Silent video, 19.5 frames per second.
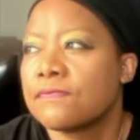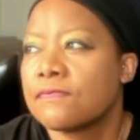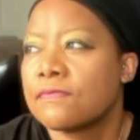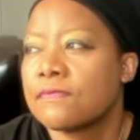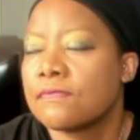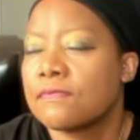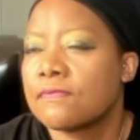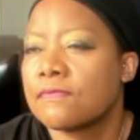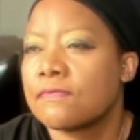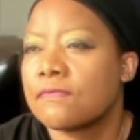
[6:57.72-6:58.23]

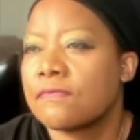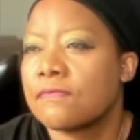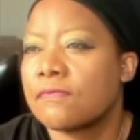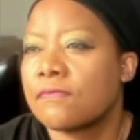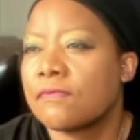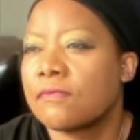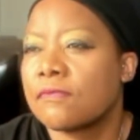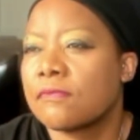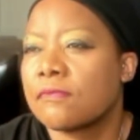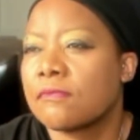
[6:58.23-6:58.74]

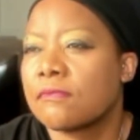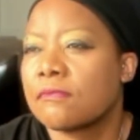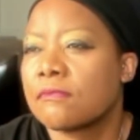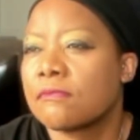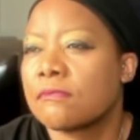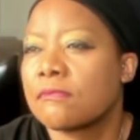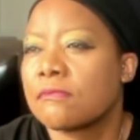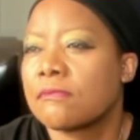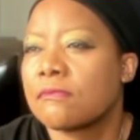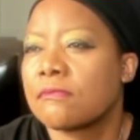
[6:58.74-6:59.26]

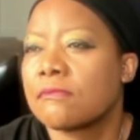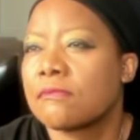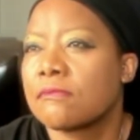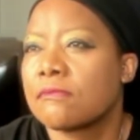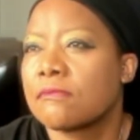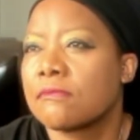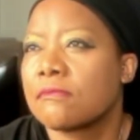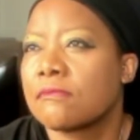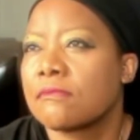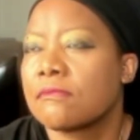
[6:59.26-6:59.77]

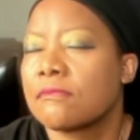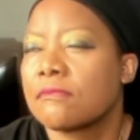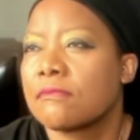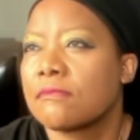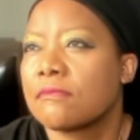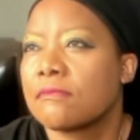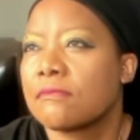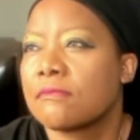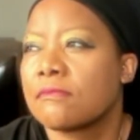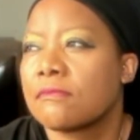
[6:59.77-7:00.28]

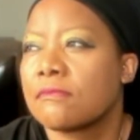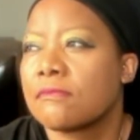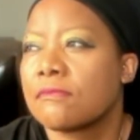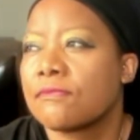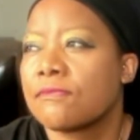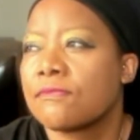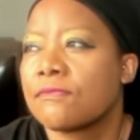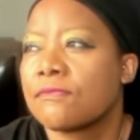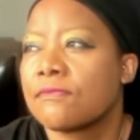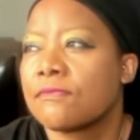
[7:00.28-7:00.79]

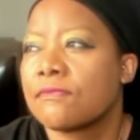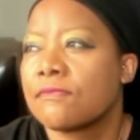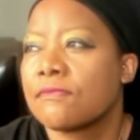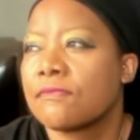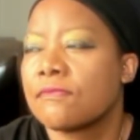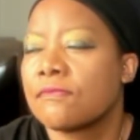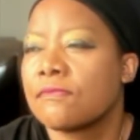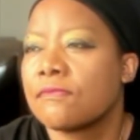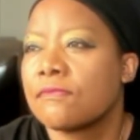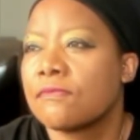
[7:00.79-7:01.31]

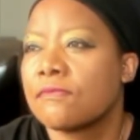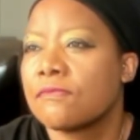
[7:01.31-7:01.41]
No one is speaking in this clip.